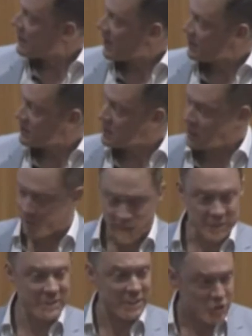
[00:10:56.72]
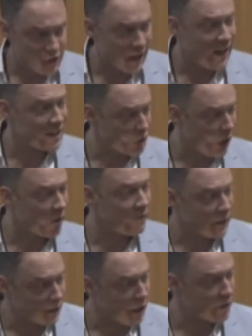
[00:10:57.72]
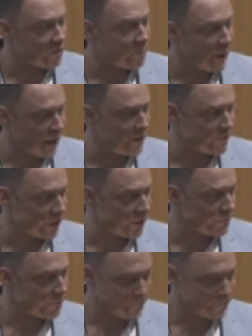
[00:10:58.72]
that system is in charge of a lot of behavior.